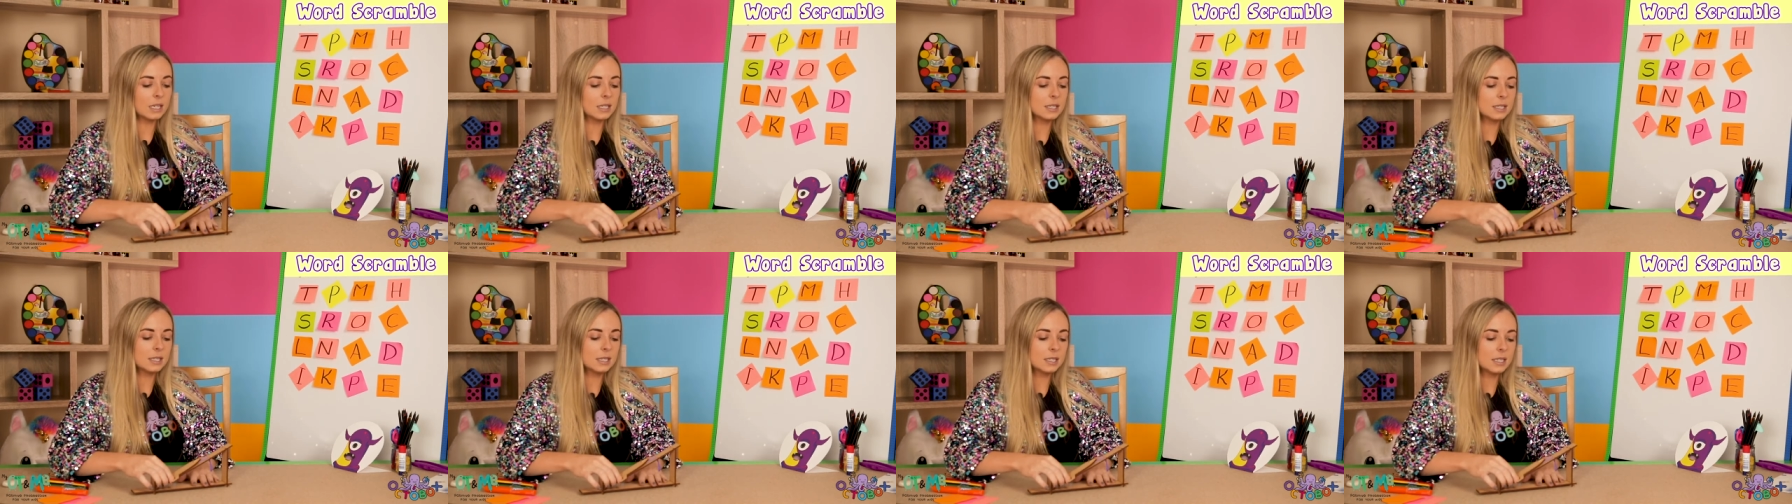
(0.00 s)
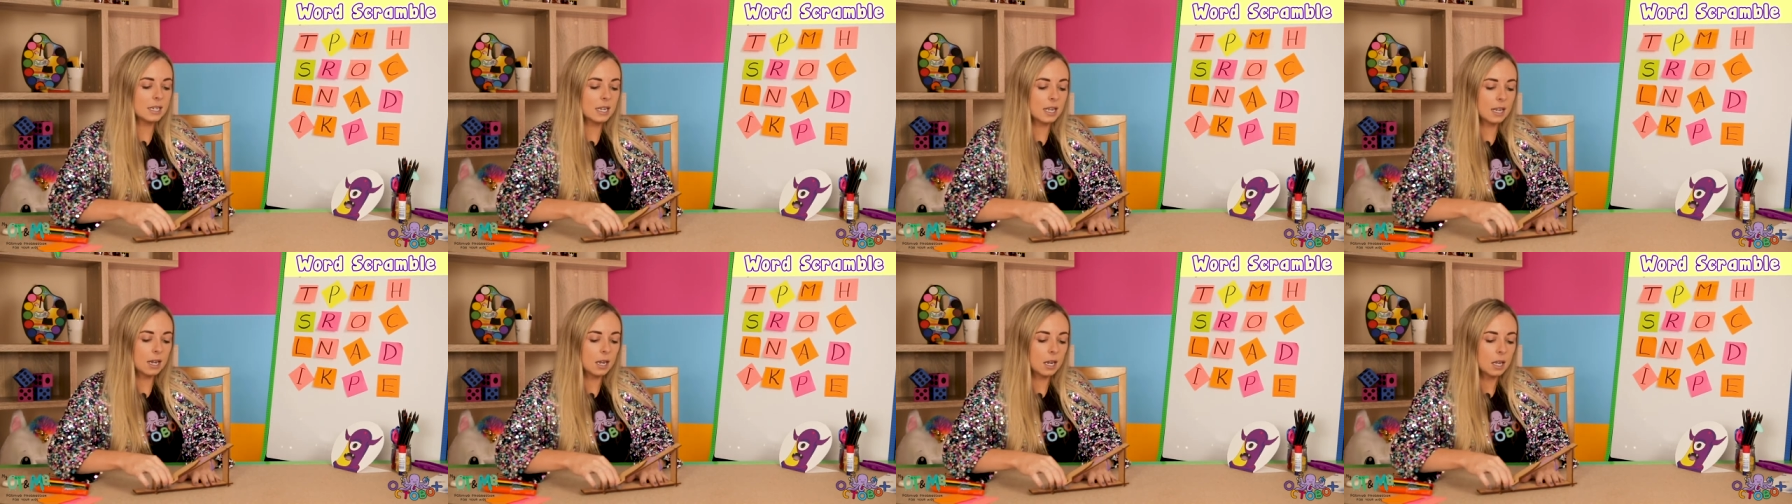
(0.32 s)
it
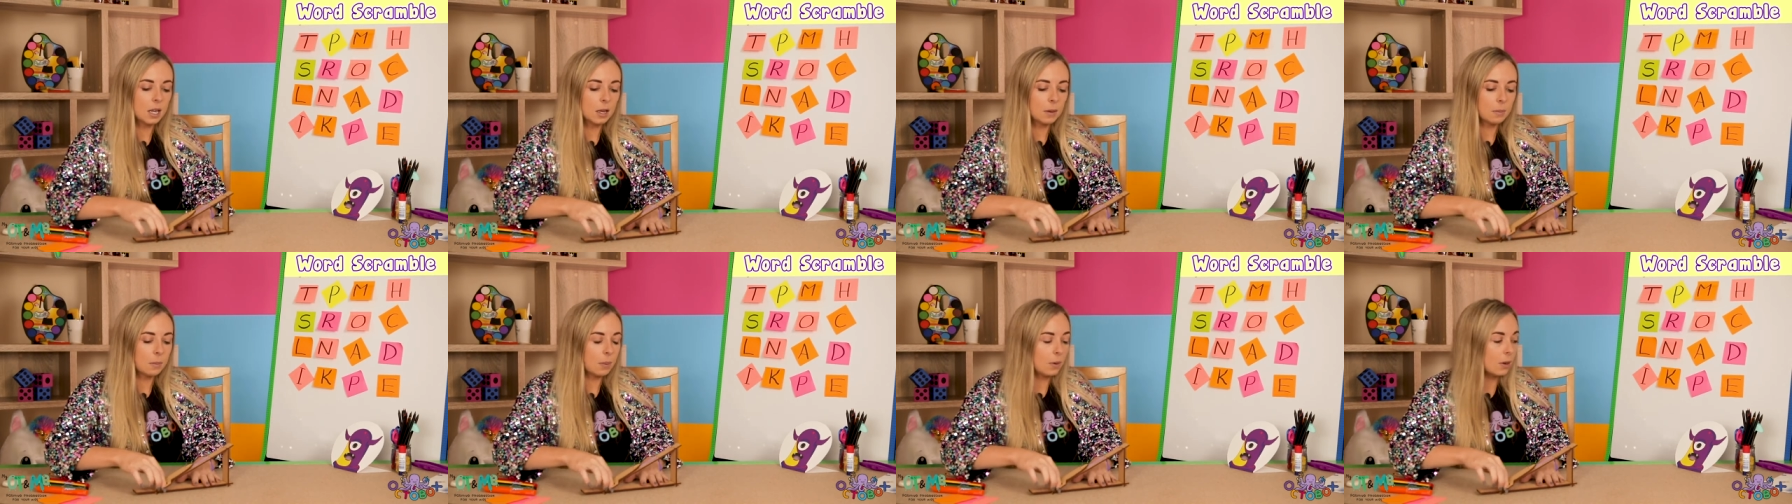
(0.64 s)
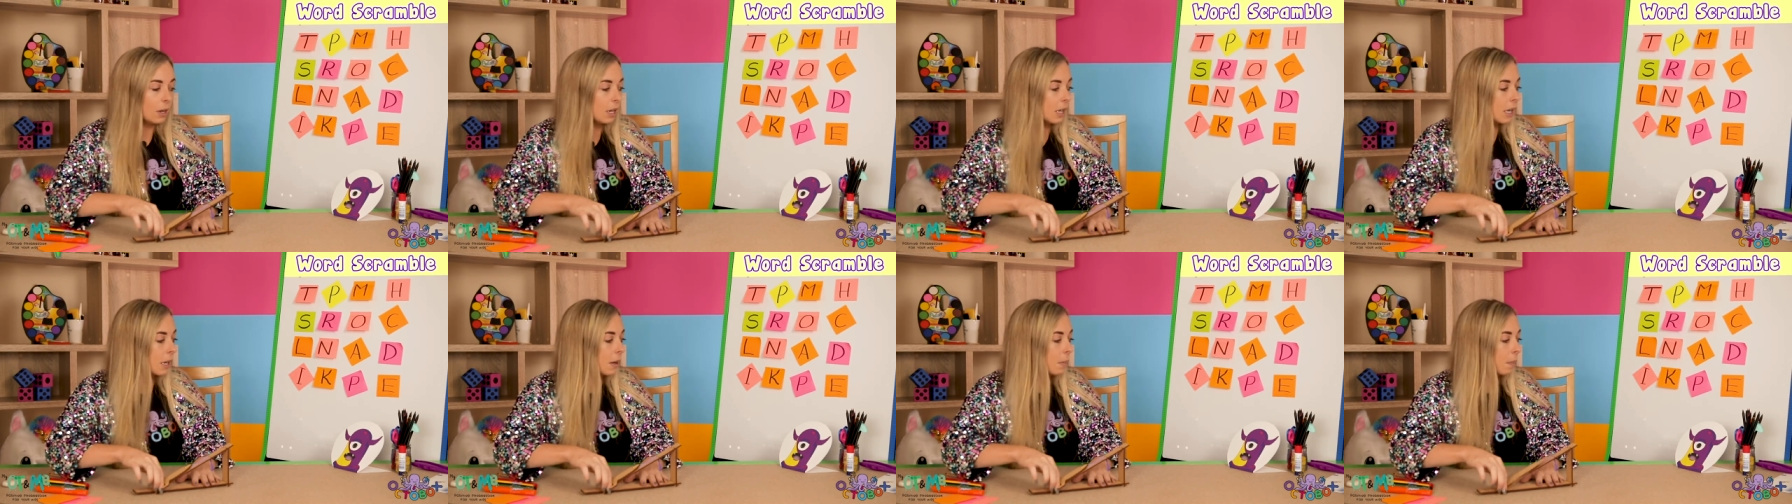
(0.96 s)
still,
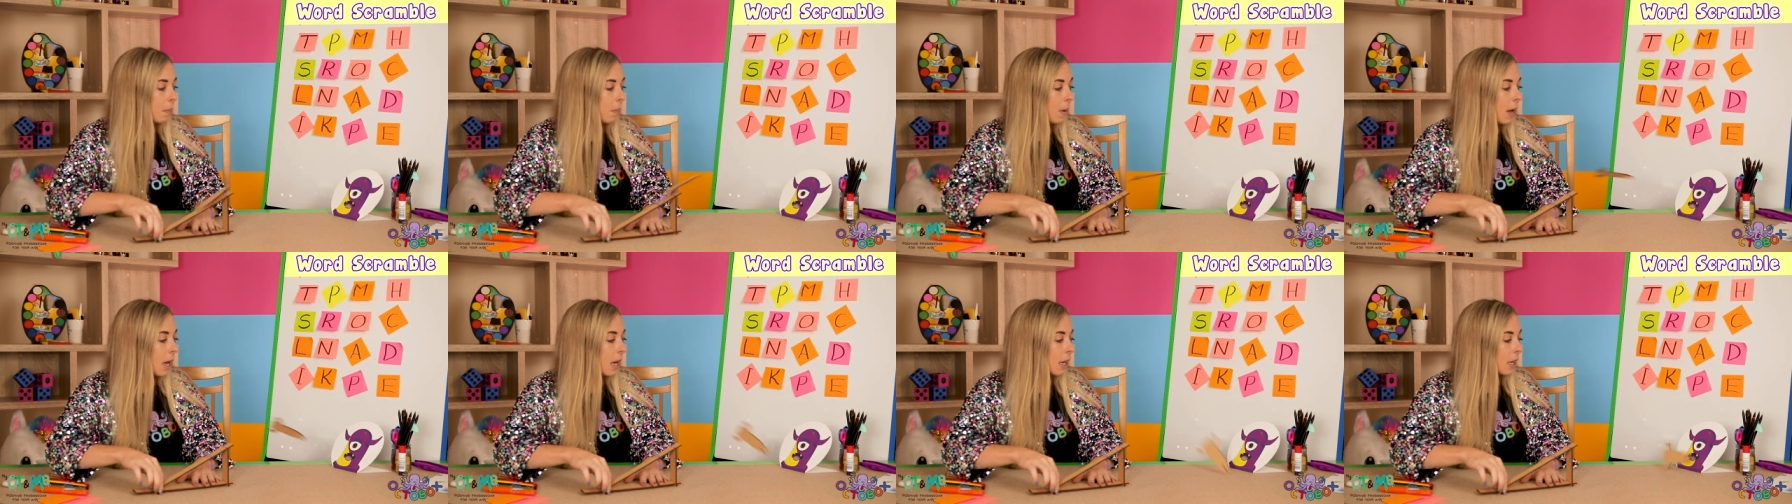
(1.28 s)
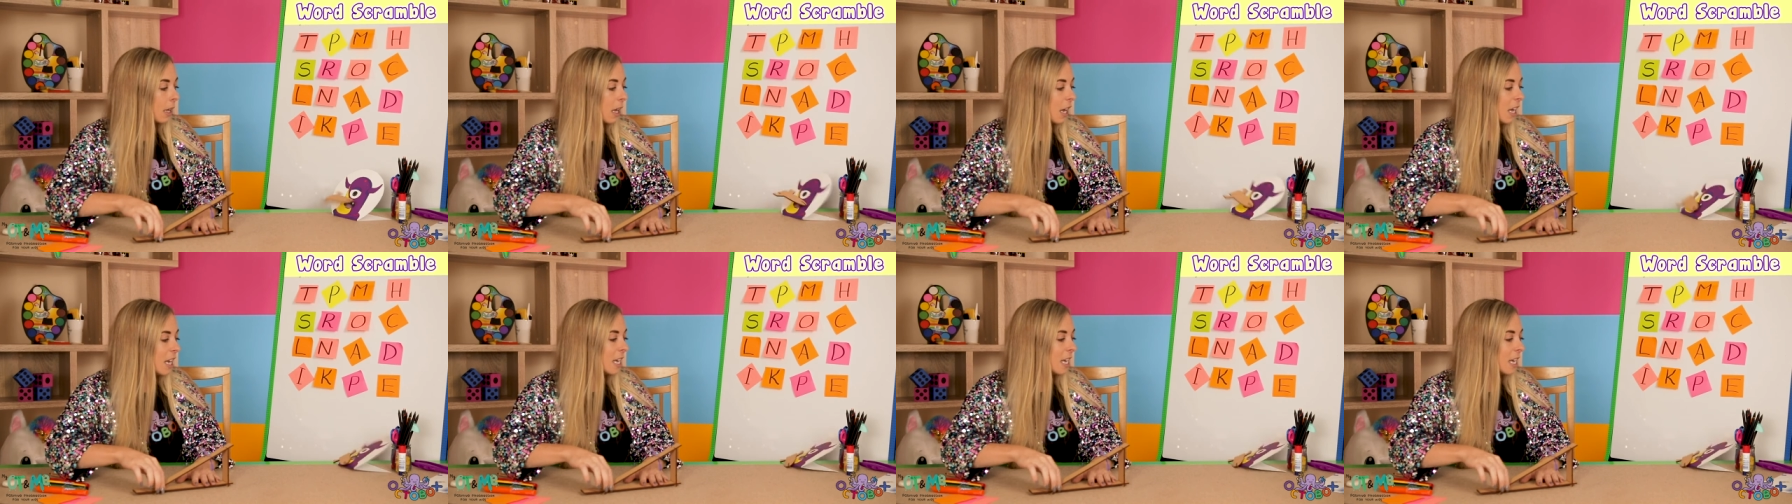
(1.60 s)
pulling it back.